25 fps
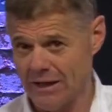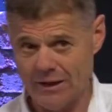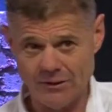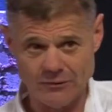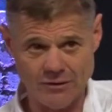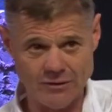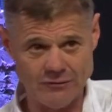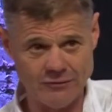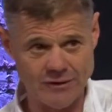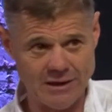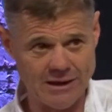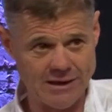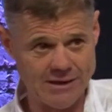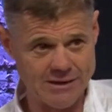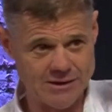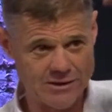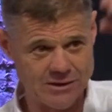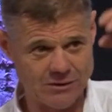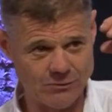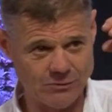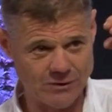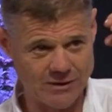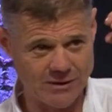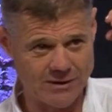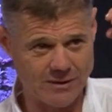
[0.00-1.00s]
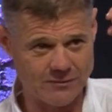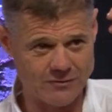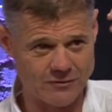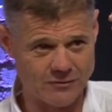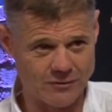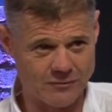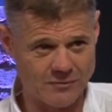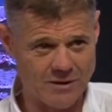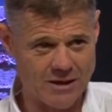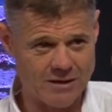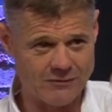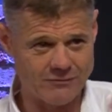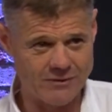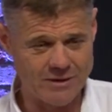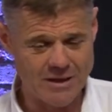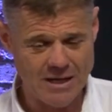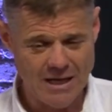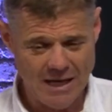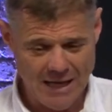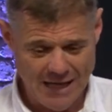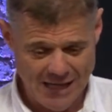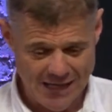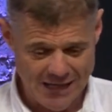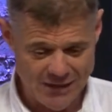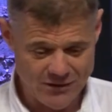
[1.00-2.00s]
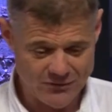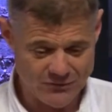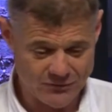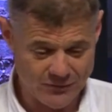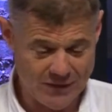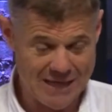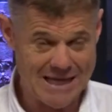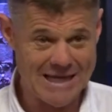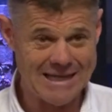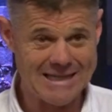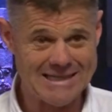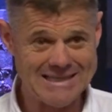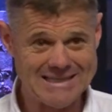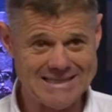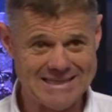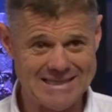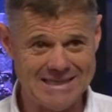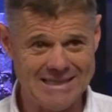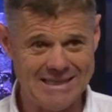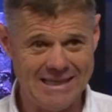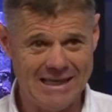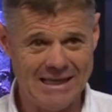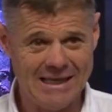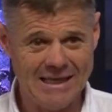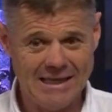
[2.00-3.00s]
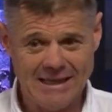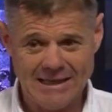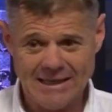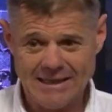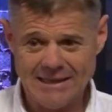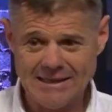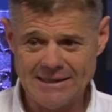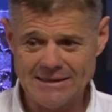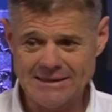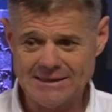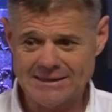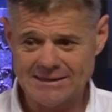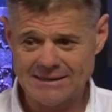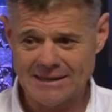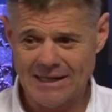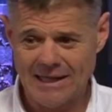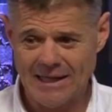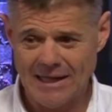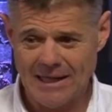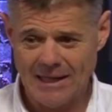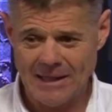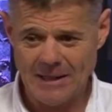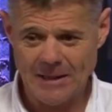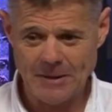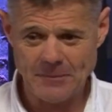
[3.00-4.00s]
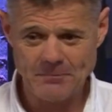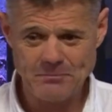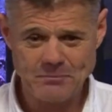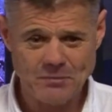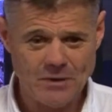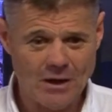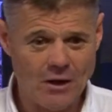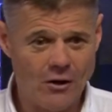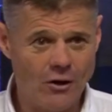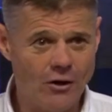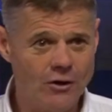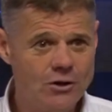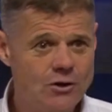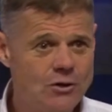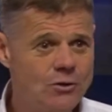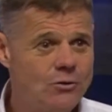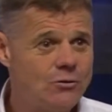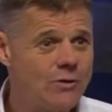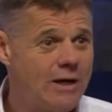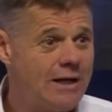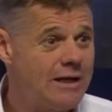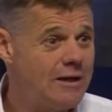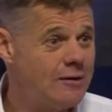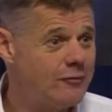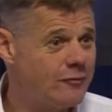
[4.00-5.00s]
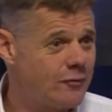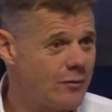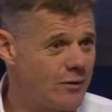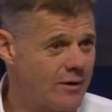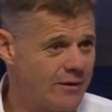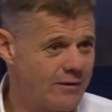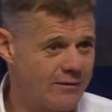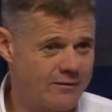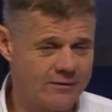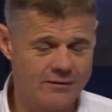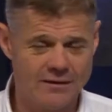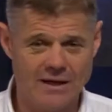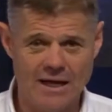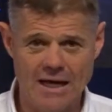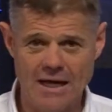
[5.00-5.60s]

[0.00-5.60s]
Revelation, what comes from heaven. And reality is, are you ready for this?